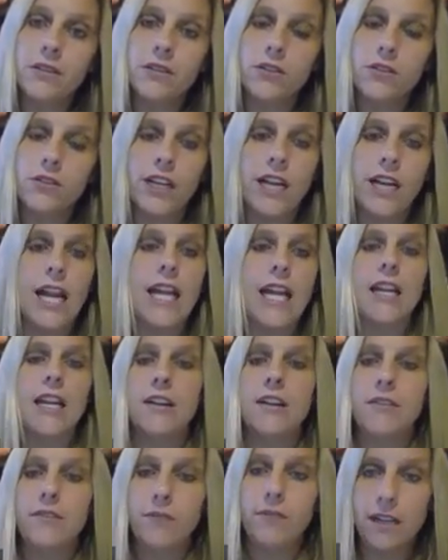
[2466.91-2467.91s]

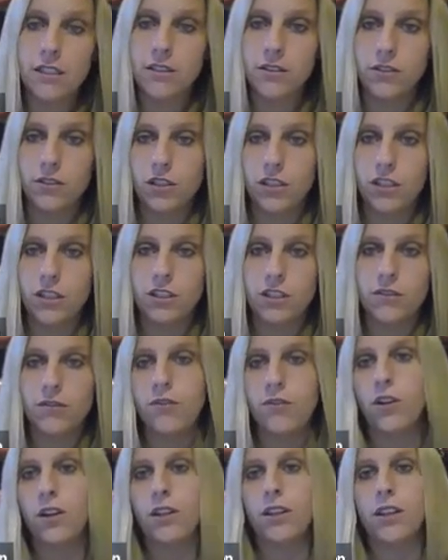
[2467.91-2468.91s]
creative resolutions
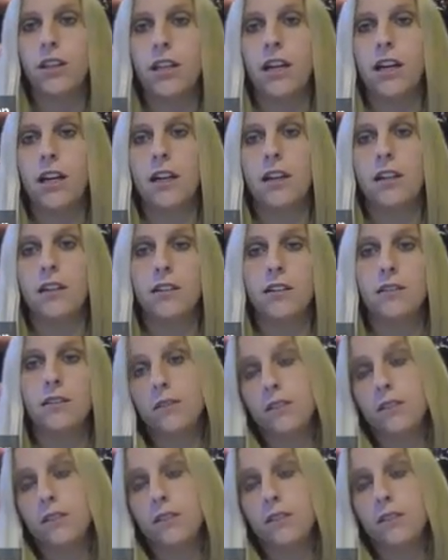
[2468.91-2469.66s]
for their